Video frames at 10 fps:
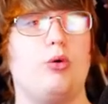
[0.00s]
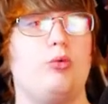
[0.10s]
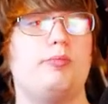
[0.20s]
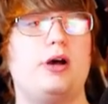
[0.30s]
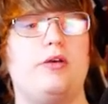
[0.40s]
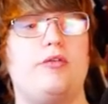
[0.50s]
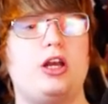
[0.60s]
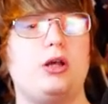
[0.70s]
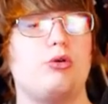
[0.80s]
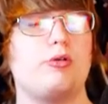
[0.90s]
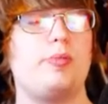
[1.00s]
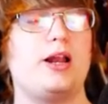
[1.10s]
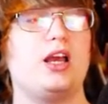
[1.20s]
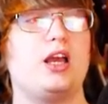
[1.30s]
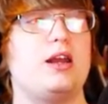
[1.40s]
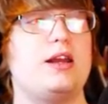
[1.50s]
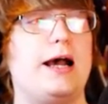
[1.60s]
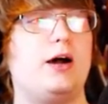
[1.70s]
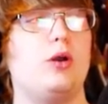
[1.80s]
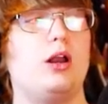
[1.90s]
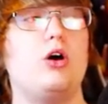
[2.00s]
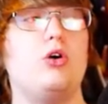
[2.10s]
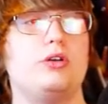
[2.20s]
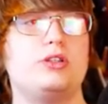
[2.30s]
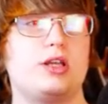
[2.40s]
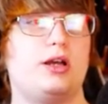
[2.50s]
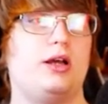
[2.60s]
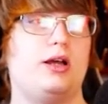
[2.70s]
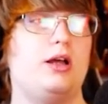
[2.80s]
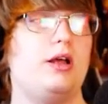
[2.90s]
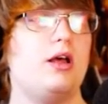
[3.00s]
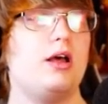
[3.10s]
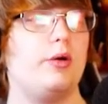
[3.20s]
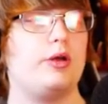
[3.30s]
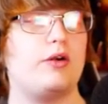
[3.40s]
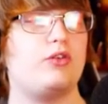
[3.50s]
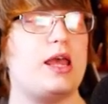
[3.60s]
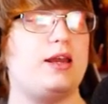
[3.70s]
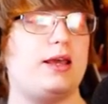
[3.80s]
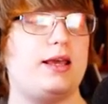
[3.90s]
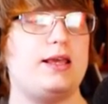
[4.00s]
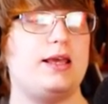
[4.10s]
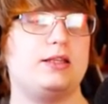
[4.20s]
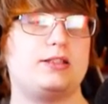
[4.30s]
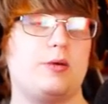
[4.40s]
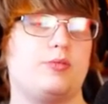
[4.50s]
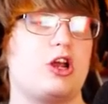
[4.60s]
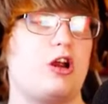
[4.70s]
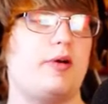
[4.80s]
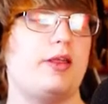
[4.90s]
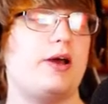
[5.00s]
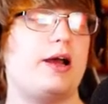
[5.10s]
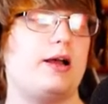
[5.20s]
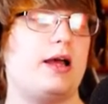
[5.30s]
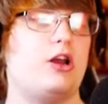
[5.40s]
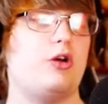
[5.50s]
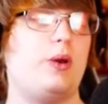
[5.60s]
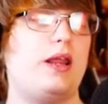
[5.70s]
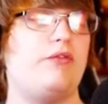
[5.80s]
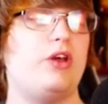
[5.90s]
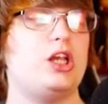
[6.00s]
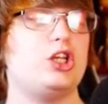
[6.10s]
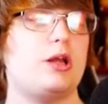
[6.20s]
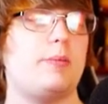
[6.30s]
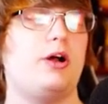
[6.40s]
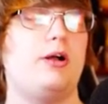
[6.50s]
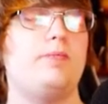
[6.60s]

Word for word: my video would be like an hour long, so you're gonna have to end it here. So I'm sorry about that. I know we didn't finish it, but